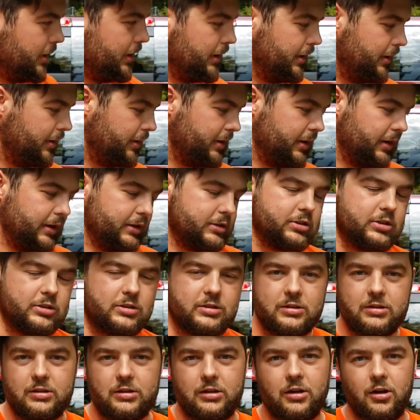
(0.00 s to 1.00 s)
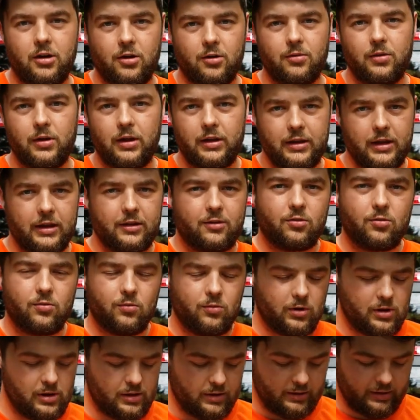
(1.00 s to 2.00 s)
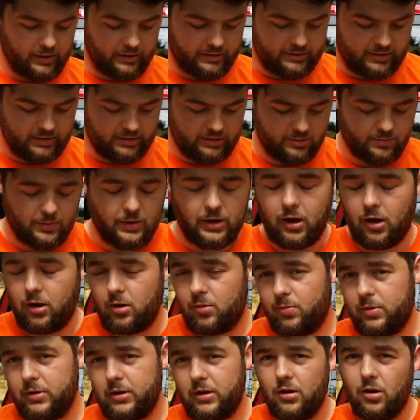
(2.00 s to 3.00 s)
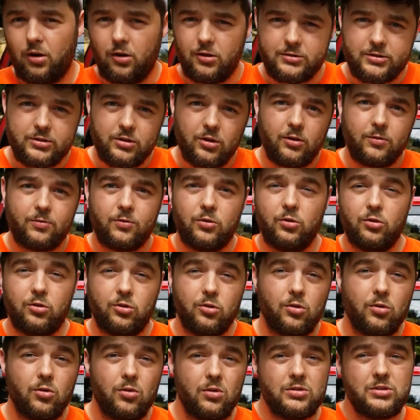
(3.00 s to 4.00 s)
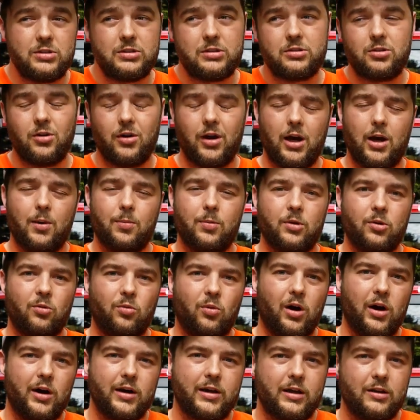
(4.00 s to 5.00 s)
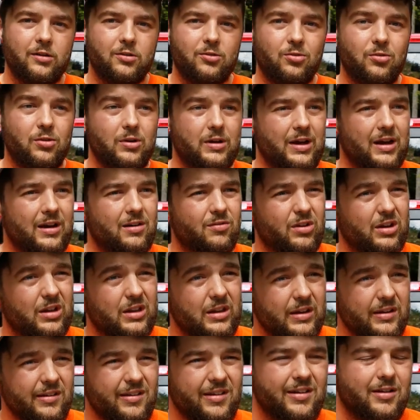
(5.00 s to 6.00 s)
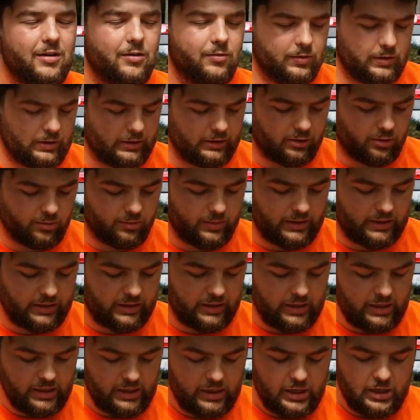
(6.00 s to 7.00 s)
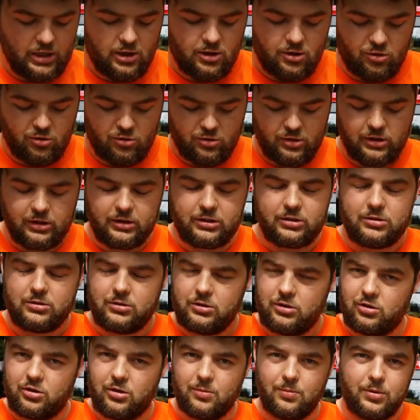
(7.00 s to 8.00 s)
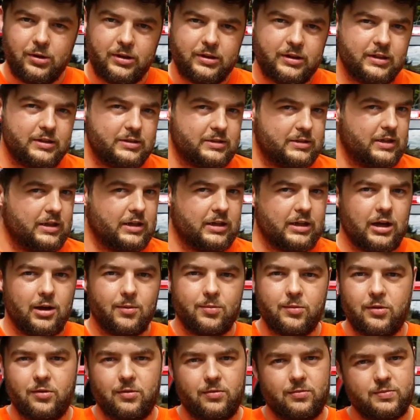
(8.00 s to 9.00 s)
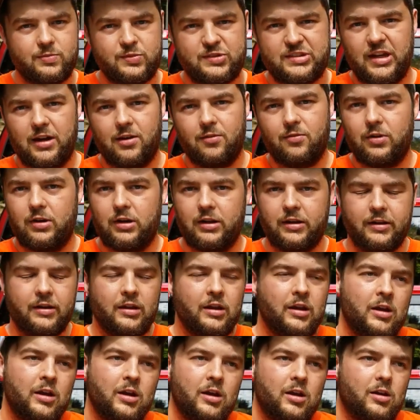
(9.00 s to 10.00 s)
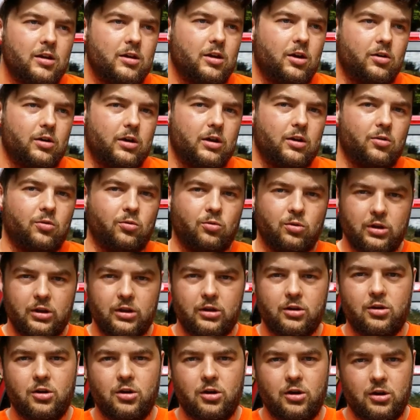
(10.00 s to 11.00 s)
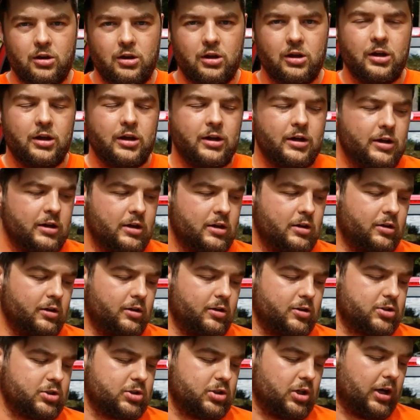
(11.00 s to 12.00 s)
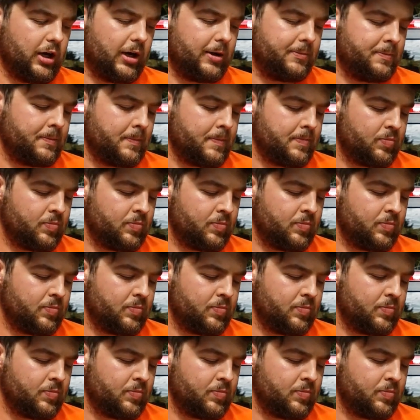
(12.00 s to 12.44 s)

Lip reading: And it's just, and that's one of the nice things about it. But then also, if you do just so happen to walk into a kind of a clearing of a little bit, you can put this thing up to 7 and get a really good clear shot.